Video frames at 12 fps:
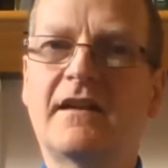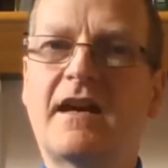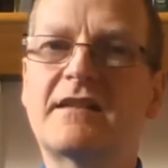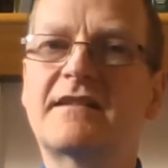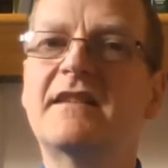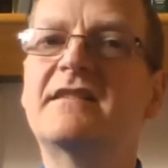
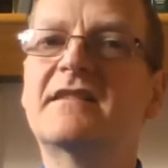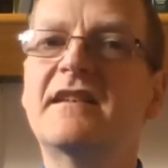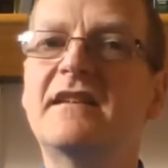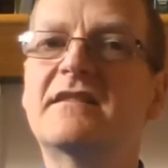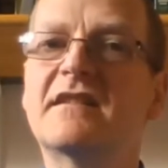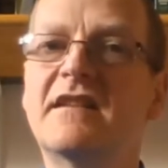As they
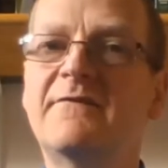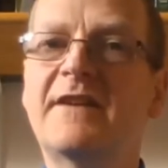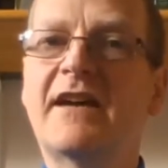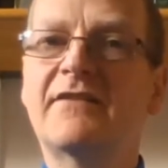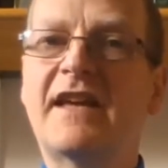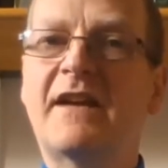seek to live
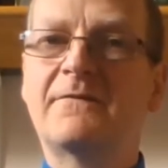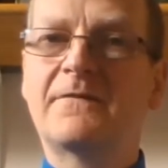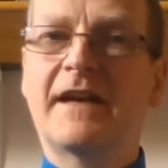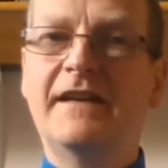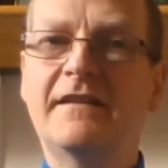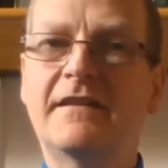out their
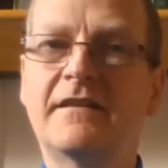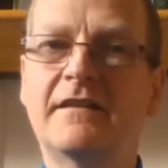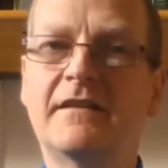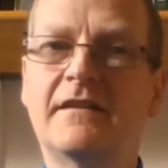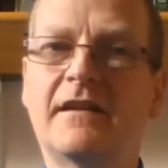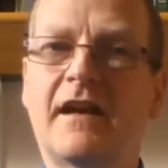faith
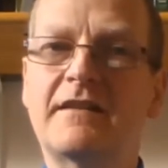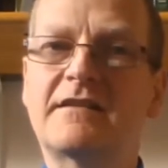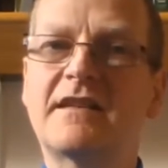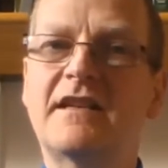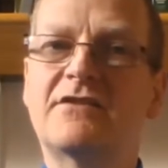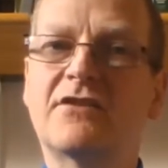and
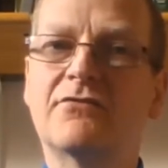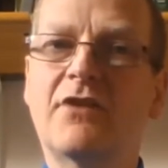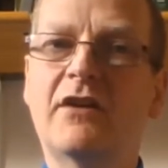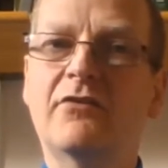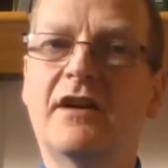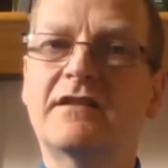seek to
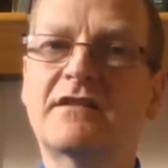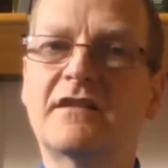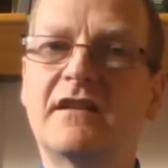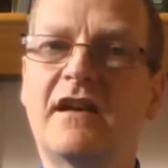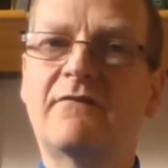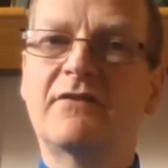grow and to
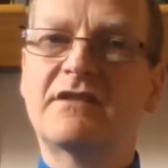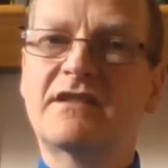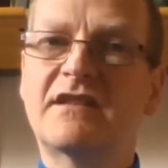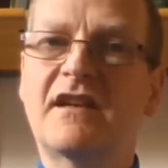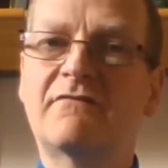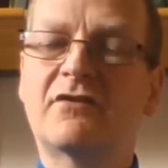love and
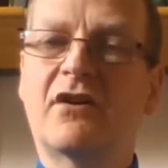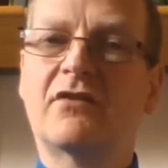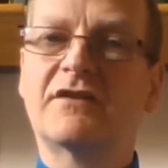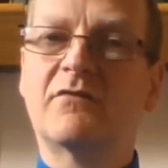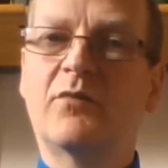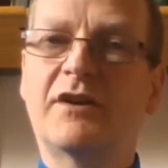serve
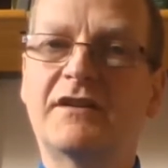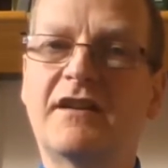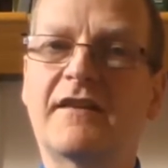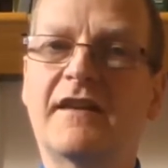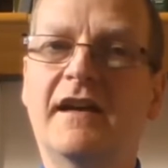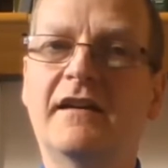God and one
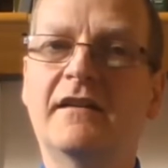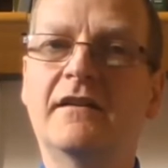another,